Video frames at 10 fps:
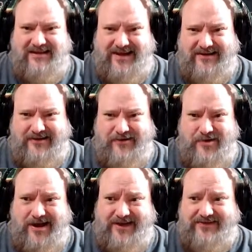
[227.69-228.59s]
I don't know
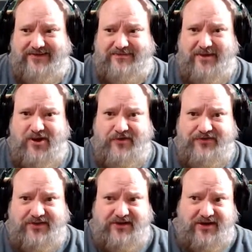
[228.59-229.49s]
why, it's just my
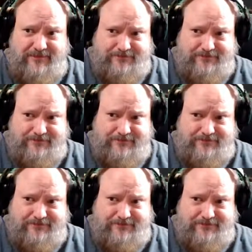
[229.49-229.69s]
OCD.